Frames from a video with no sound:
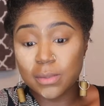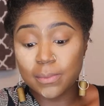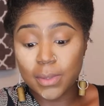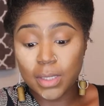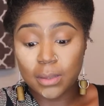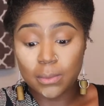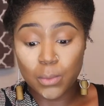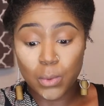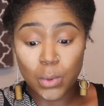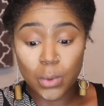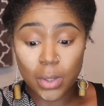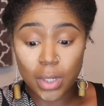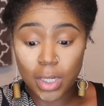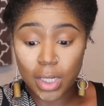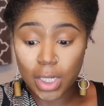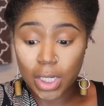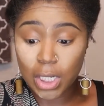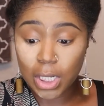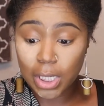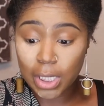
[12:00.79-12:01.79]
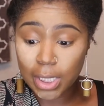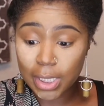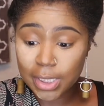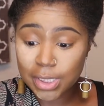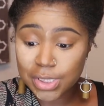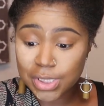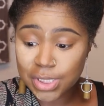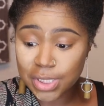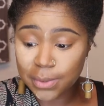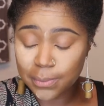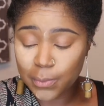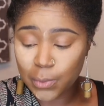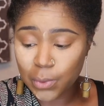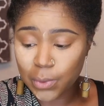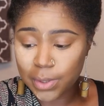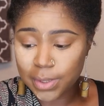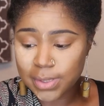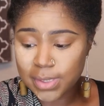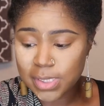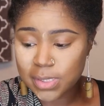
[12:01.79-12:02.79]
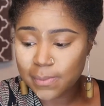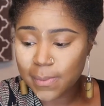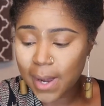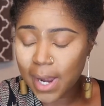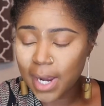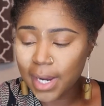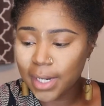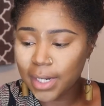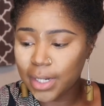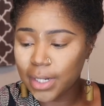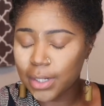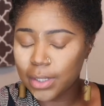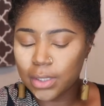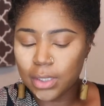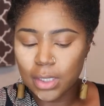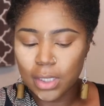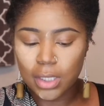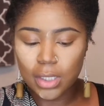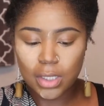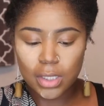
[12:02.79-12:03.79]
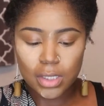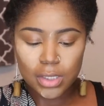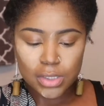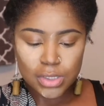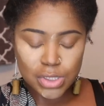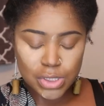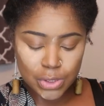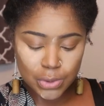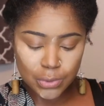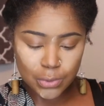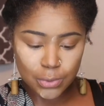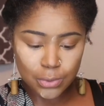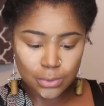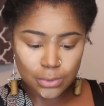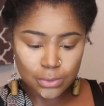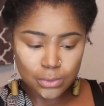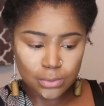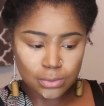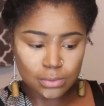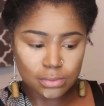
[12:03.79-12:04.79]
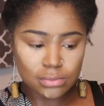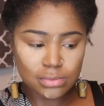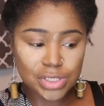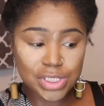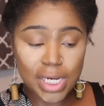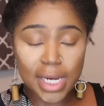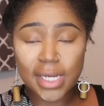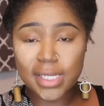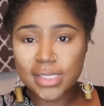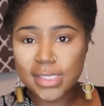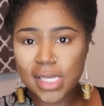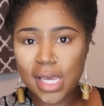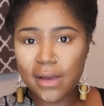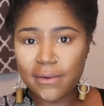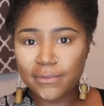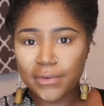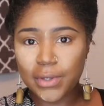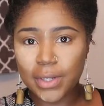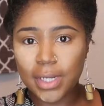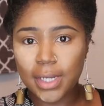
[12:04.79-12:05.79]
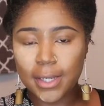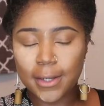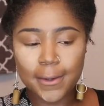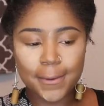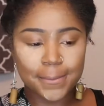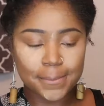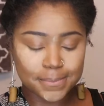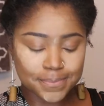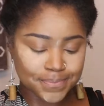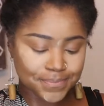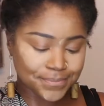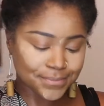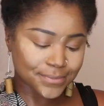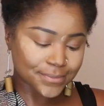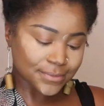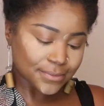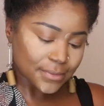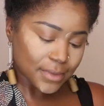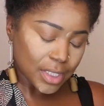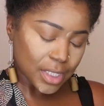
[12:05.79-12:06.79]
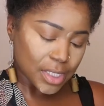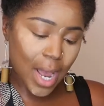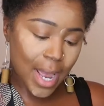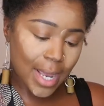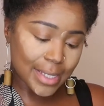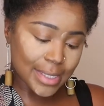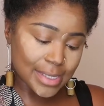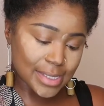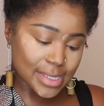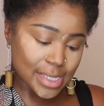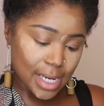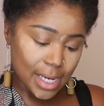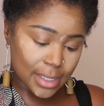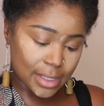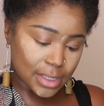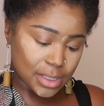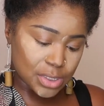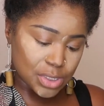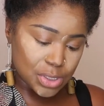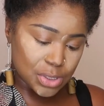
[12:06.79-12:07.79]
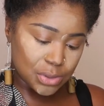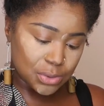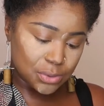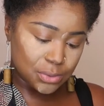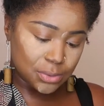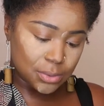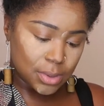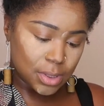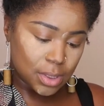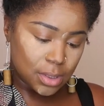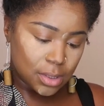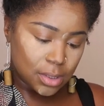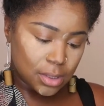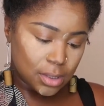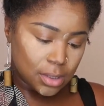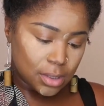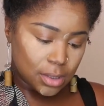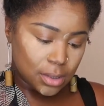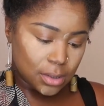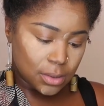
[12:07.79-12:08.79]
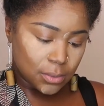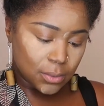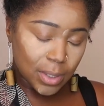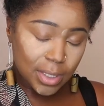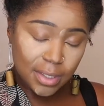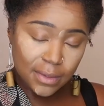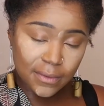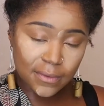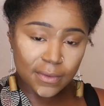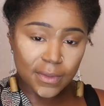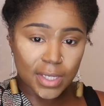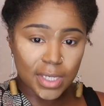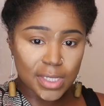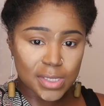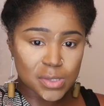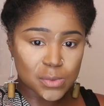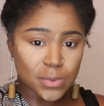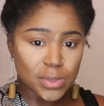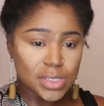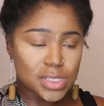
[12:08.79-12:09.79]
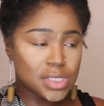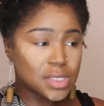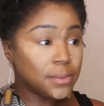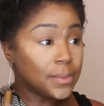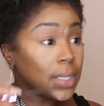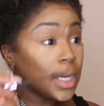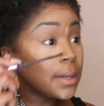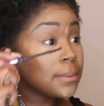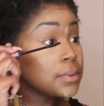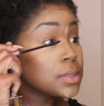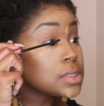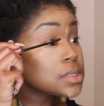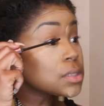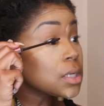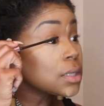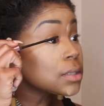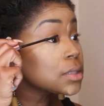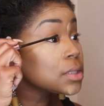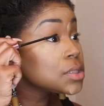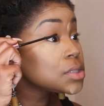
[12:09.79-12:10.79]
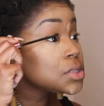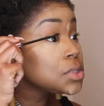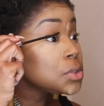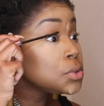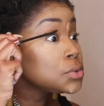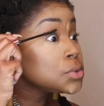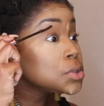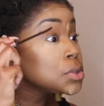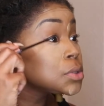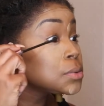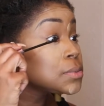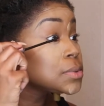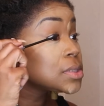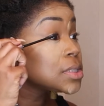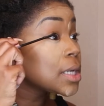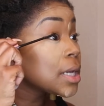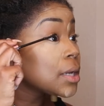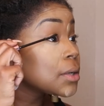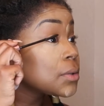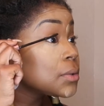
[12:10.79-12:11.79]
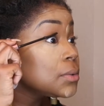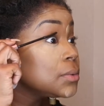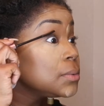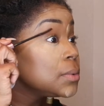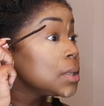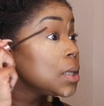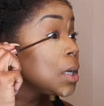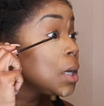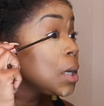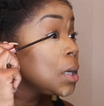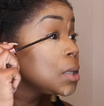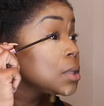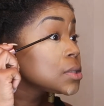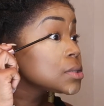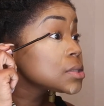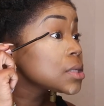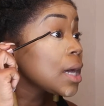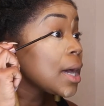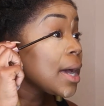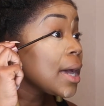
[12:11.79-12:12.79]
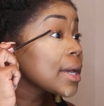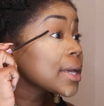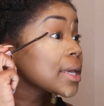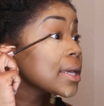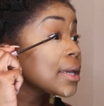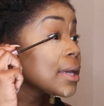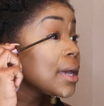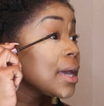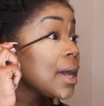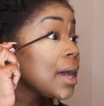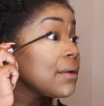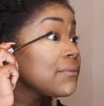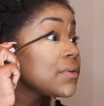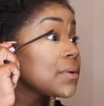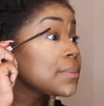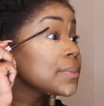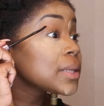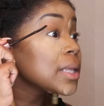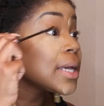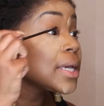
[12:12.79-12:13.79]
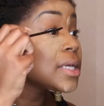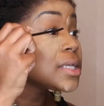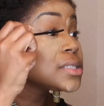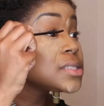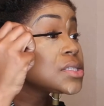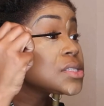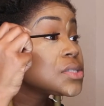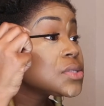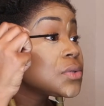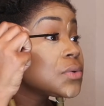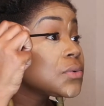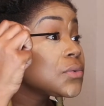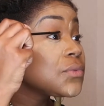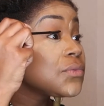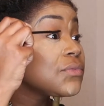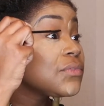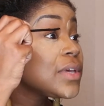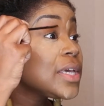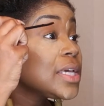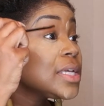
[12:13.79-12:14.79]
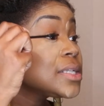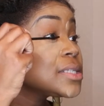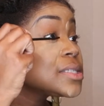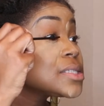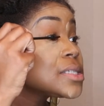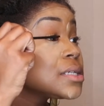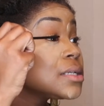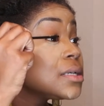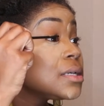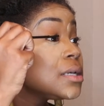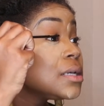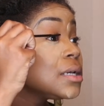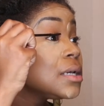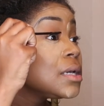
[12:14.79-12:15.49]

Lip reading: to be more encouraged and more inspired to chase after him. So I decided to, one of the things was to be able to start this YouTube channel so I can have a place to vent